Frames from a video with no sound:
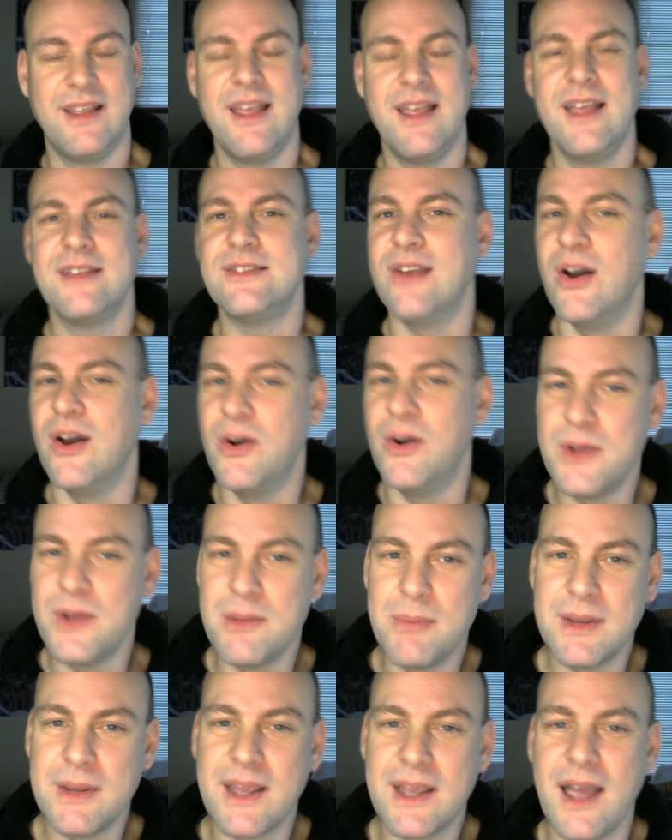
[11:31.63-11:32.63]
So he
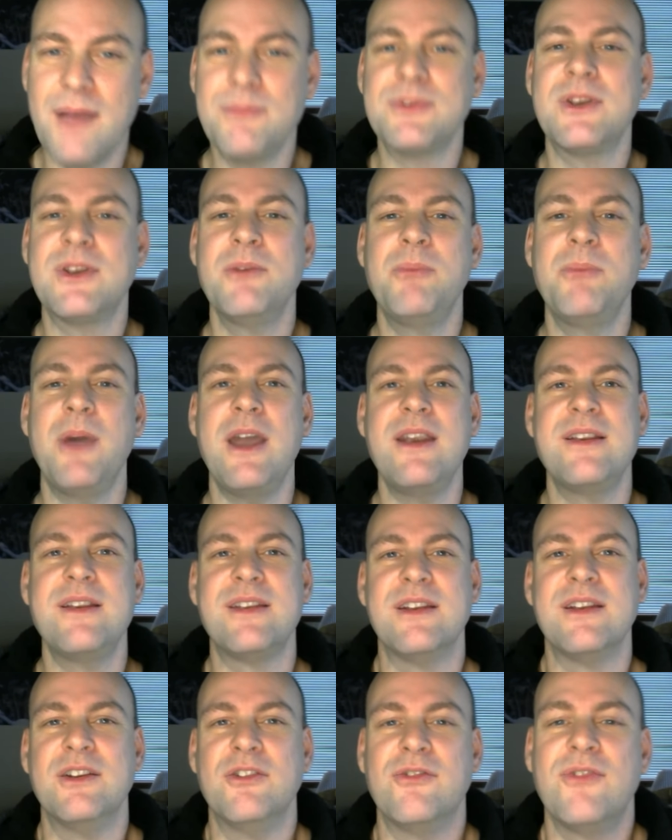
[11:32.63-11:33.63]
becomes
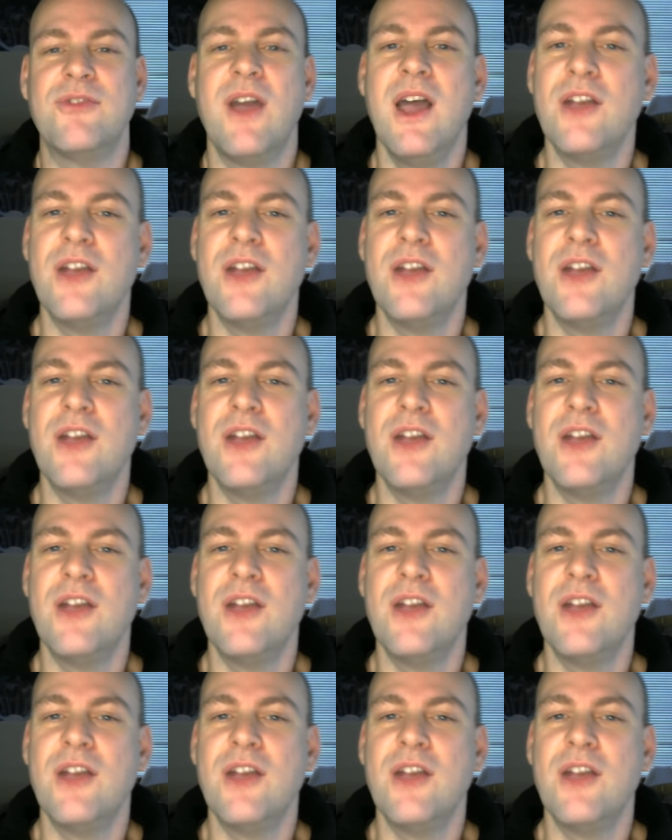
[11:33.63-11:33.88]
competitive,